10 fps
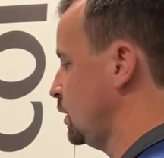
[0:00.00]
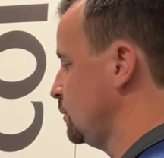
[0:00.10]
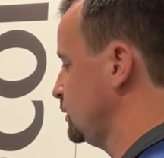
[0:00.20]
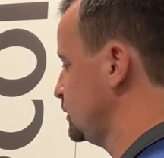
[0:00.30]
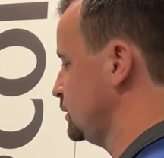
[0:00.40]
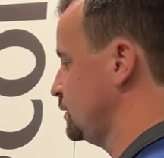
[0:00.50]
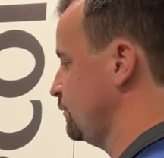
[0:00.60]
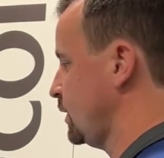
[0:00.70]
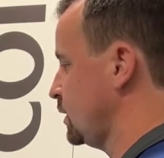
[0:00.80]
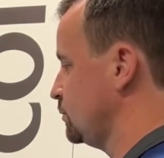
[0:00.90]
is just
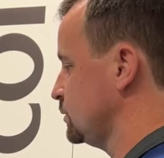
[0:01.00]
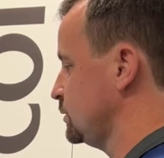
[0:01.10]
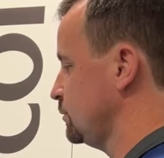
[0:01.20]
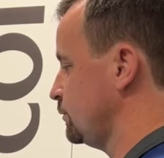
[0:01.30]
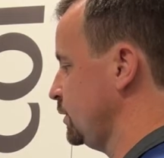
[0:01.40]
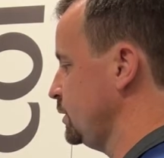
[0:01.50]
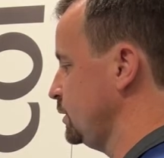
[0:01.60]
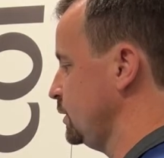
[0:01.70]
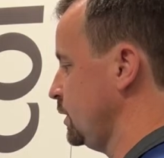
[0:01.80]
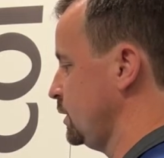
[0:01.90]
invaluable to the
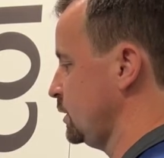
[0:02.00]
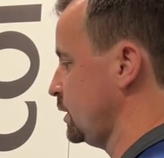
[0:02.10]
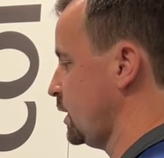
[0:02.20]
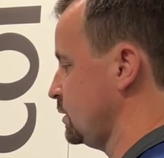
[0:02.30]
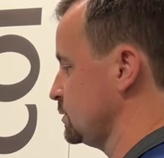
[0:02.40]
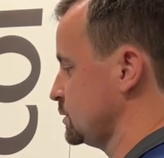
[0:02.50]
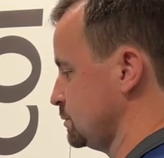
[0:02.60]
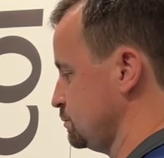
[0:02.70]
fleet, and it allows